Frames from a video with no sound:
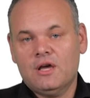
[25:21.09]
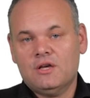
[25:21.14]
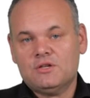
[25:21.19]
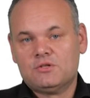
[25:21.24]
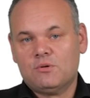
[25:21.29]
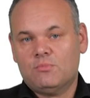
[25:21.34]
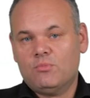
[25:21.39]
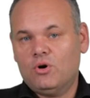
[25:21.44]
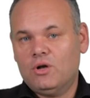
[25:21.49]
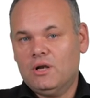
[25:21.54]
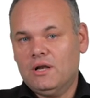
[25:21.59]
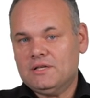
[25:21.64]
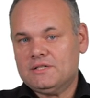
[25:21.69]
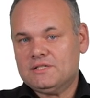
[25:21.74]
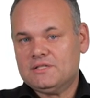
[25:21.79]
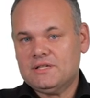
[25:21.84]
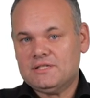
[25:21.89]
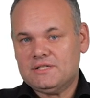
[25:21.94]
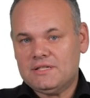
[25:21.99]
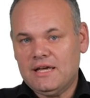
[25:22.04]
So more or
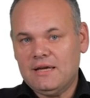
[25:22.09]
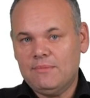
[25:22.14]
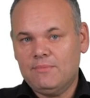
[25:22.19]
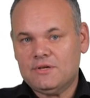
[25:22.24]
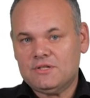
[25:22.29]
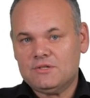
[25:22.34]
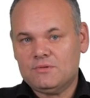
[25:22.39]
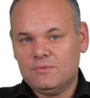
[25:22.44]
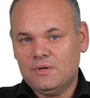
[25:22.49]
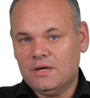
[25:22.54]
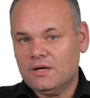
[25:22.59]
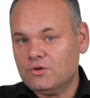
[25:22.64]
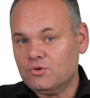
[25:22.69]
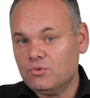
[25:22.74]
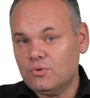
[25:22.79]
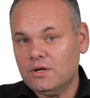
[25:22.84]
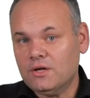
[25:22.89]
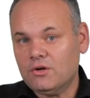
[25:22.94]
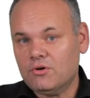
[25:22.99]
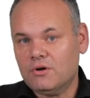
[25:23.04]
less the same as we are
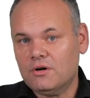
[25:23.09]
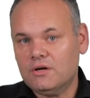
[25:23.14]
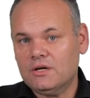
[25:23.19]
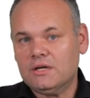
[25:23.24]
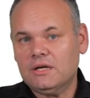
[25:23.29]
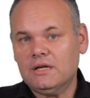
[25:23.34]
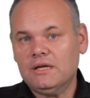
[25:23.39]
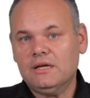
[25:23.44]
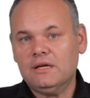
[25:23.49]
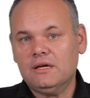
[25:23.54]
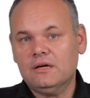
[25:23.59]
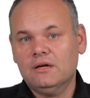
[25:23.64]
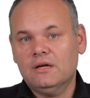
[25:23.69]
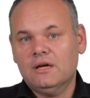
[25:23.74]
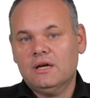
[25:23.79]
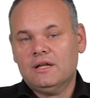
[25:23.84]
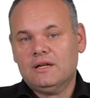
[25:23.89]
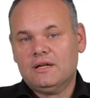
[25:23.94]
doing currently here.